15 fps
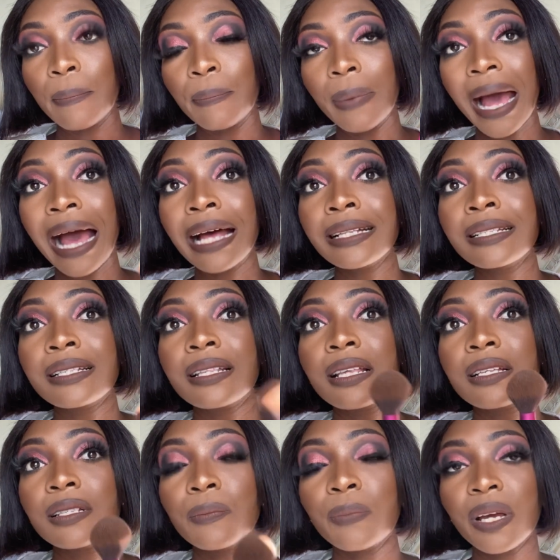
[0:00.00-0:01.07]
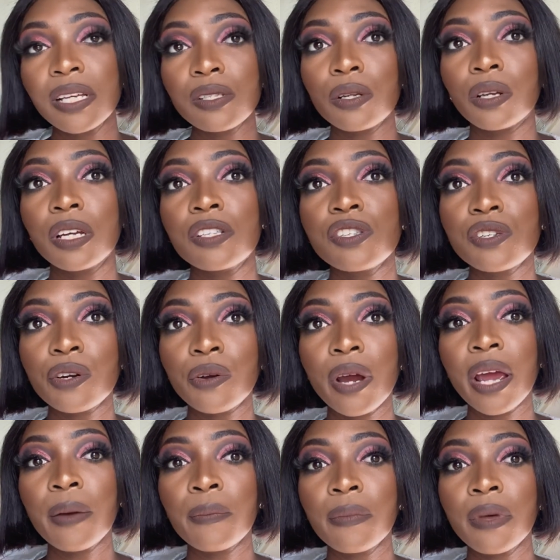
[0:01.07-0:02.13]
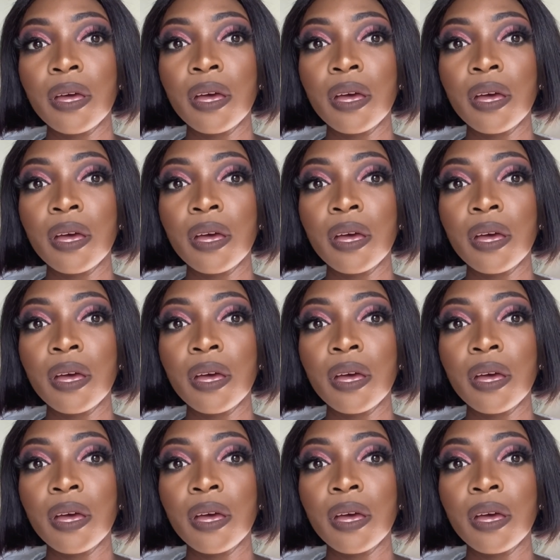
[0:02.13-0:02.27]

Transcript: But there's a place on Instagram,